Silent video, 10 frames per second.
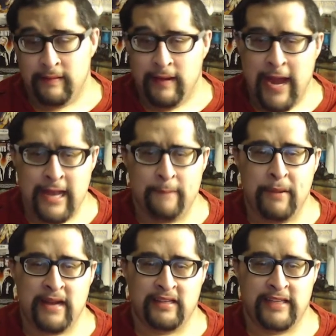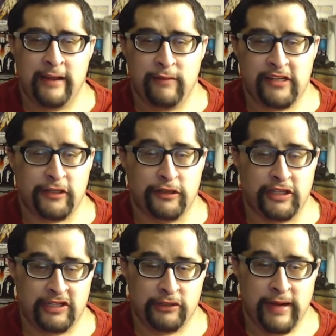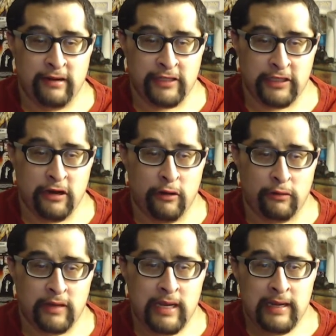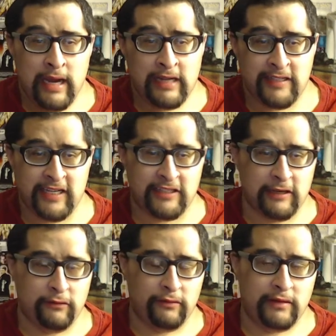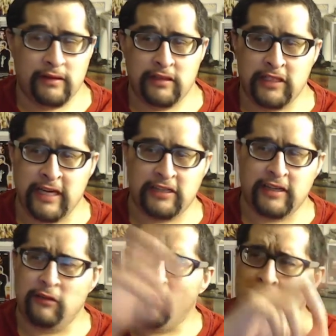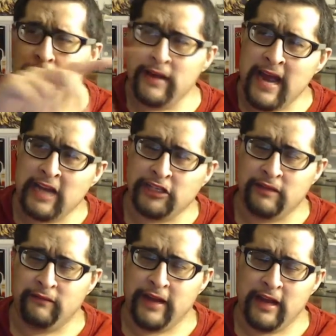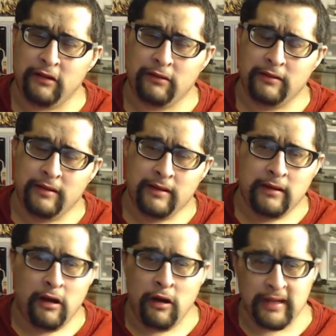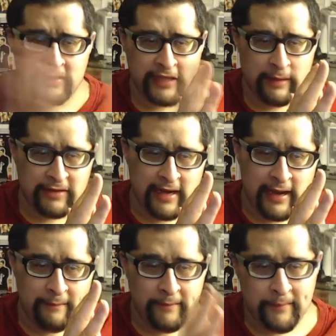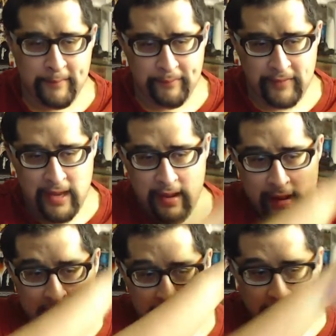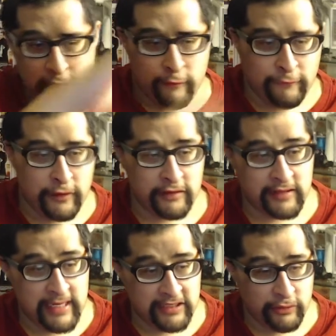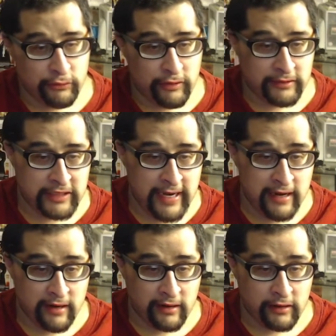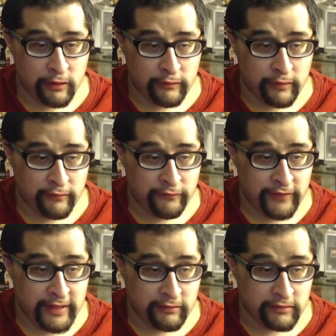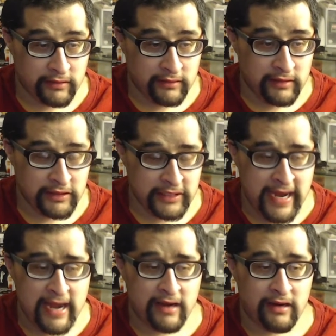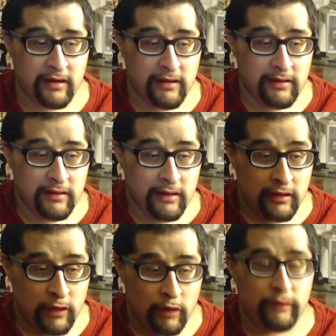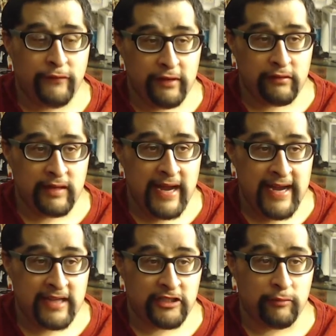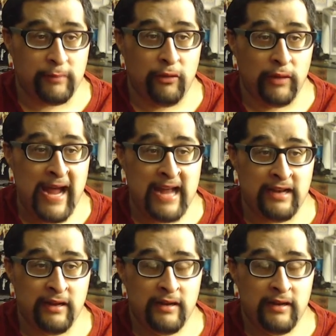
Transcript: Independence Day Resurgence trailer. So a six in six in one reaction video all at the same time. So first, let's do 10 Cloverfield 10 Cloverfield Lane Super Bowl ad